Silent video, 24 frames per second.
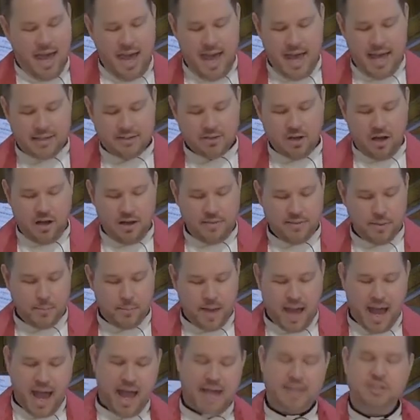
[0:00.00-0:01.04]
and on the
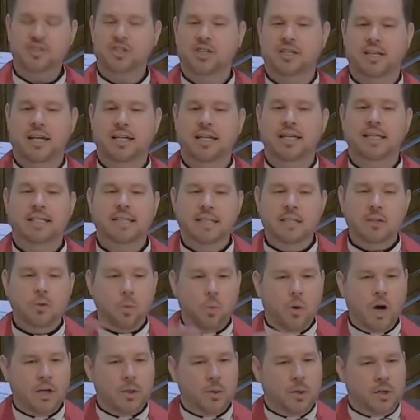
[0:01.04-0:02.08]
passion, and he
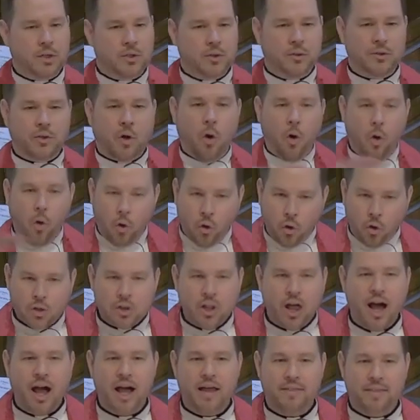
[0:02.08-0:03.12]
didn't want to include a whole
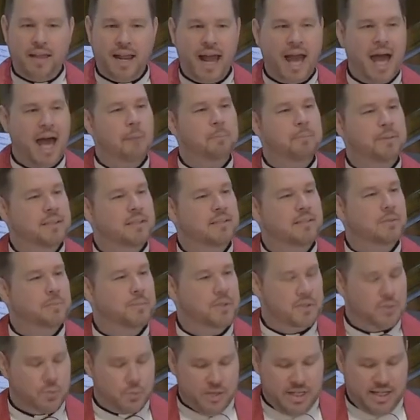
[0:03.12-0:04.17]
lot that happened
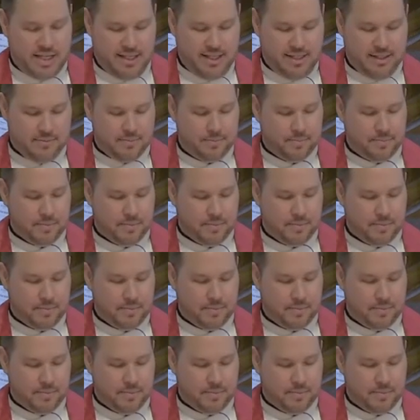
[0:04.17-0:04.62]
between.